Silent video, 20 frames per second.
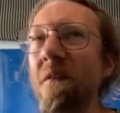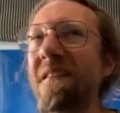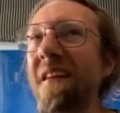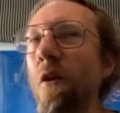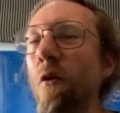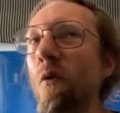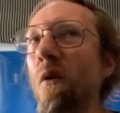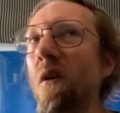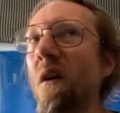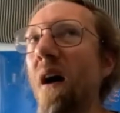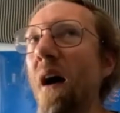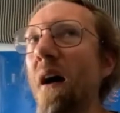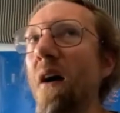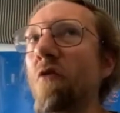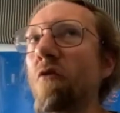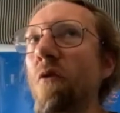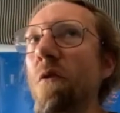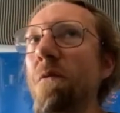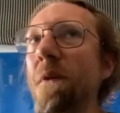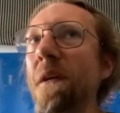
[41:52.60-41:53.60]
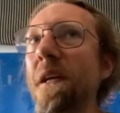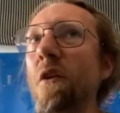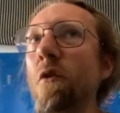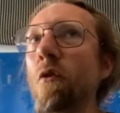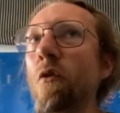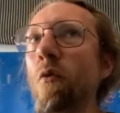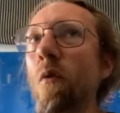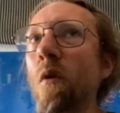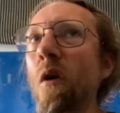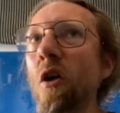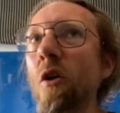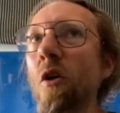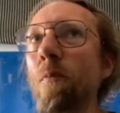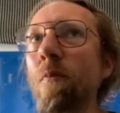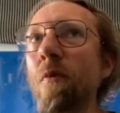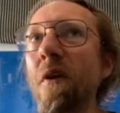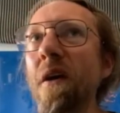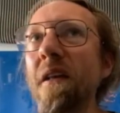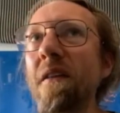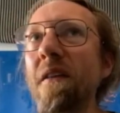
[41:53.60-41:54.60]
tell you what, I actually think it could work,
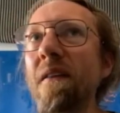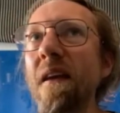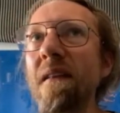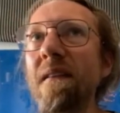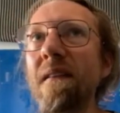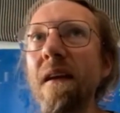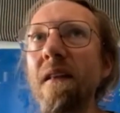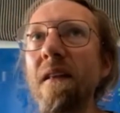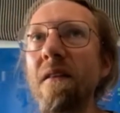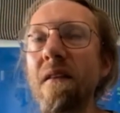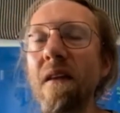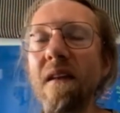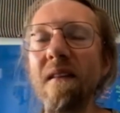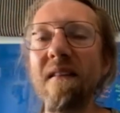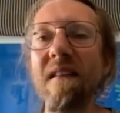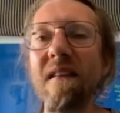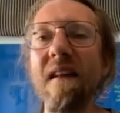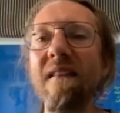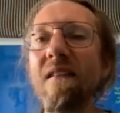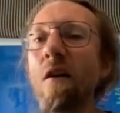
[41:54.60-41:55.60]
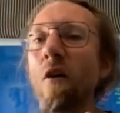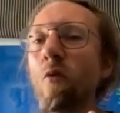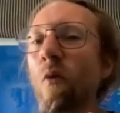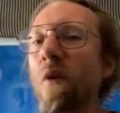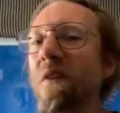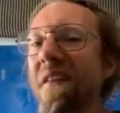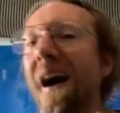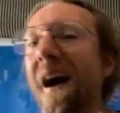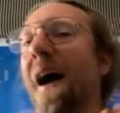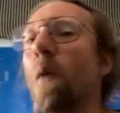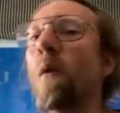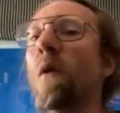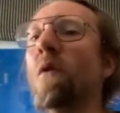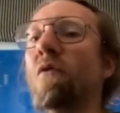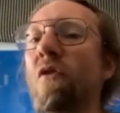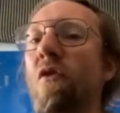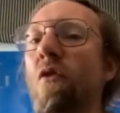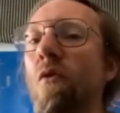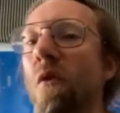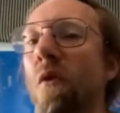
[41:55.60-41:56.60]
but it's not what I want
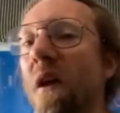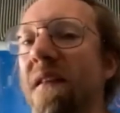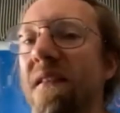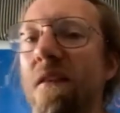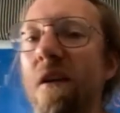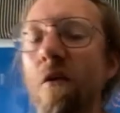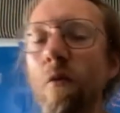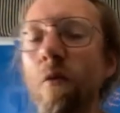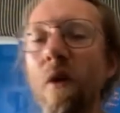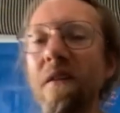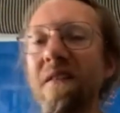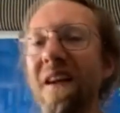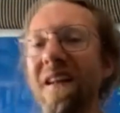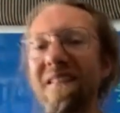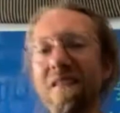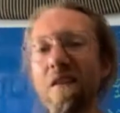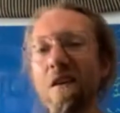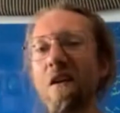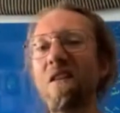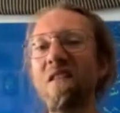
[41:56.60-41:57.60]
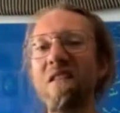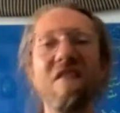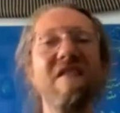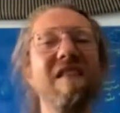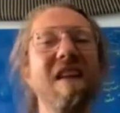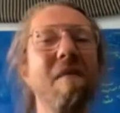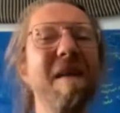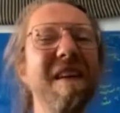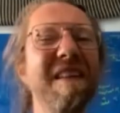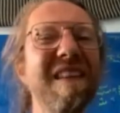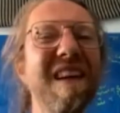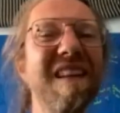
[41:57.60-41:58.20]
to do. It's not what, that's not. Does that make